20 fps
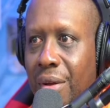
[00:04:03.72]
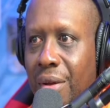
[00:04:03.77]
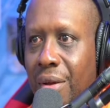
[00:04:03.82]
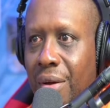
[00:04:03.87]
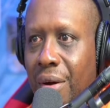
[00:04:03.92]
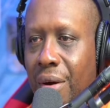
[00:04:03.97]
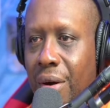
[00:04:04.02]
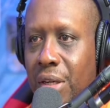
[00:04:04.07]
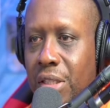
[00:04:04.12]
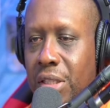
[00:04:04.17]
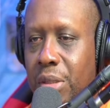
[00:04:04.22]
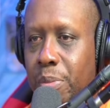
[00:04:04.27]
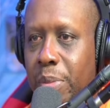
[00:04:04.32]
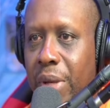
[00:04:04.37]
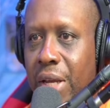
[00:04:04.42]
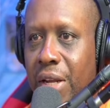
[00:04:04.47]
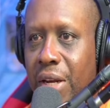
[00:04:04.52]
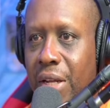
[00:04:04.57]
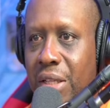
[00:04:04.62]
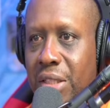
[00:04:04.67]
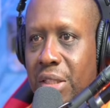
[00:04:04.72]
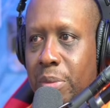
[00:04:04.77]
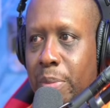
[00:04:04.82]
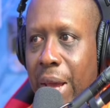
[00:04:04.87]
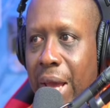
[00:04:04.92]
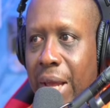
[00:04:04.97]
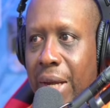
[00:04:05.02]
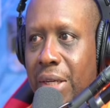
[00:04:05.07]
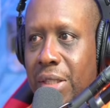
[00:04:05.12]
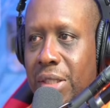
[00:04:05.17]
are speaking in
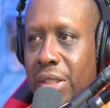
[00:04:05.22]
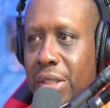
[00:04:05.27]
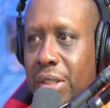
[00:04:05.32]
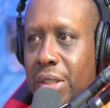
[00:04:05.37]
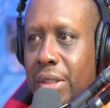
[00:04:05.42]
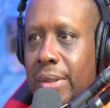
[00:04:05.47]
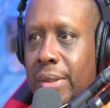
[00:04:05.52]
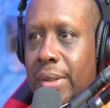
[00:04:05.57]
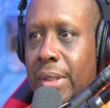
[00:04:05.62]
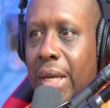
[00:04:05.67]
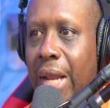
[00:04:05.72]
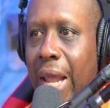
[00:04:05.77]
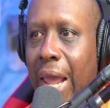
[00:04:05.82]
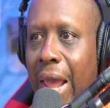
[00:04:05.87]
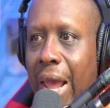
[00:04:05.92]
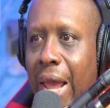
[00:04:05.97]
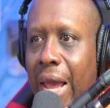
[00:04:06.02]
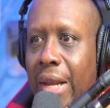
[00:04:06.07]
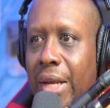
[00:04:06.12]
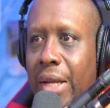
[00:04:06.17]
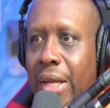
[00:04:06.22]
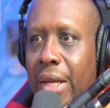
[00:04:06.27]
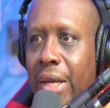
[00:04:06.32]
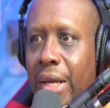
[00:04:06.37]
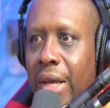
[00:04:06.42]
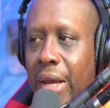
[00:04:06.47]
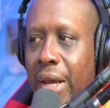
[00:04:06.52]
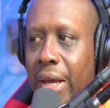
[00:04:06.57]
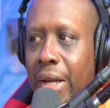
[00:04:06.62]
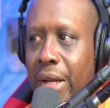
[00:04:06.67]
Spanish and
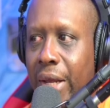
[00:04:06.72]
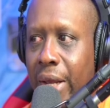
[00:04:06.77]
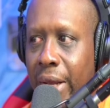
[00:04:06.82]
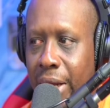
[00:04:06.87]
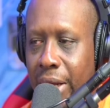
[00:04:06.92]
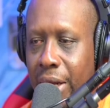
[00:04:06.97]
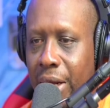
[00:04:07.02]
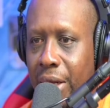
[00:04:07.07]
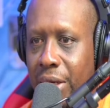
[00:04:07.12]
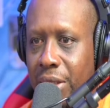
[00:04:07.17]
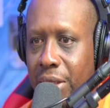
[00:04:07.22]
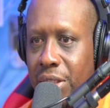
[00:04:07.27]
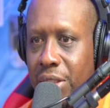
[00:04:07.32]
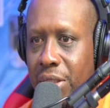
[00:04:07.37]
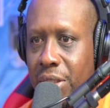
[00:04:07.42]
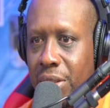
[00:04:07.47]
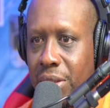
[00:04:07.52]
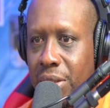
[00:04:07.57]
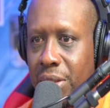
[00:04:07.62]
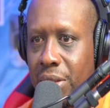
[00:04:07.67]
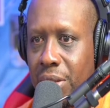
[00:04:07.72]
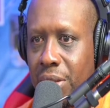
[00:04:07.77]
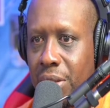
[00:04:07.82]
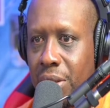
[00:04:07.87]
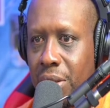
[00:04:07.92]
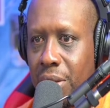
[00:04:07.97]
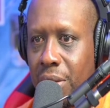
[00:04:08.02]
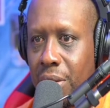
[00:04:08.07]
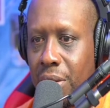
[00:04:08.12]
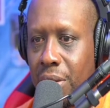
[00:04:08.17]
in English.
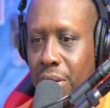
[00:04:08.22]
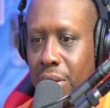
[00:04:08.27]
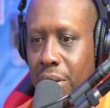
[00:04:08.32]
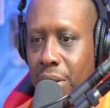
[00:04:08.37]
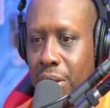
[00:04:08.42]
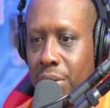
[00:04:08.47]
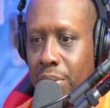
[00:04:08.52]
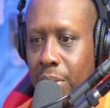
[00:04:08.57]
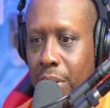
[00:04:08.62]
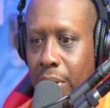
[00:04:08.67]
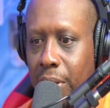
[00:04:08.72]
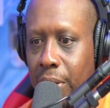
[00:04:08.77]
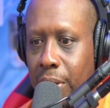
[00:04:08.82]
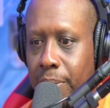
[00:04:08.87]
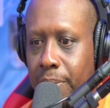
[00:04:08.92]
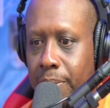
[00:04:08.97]
Let's roll it.